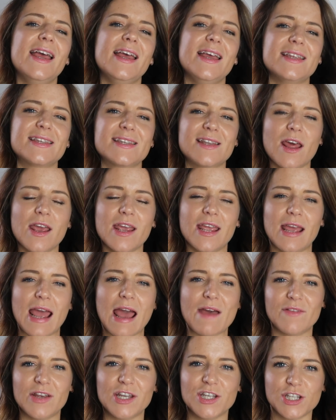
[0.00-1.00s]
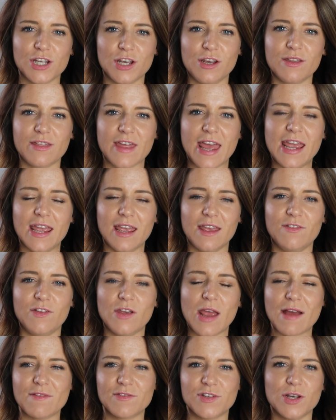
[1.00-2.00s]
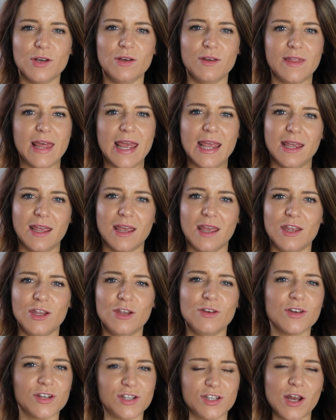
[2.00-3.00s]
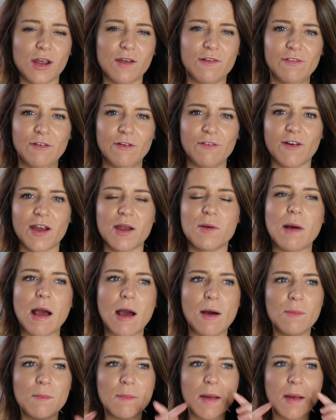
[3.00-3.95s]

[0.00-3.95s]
it's like having toothache. If you have toothache, you just don't feel very well.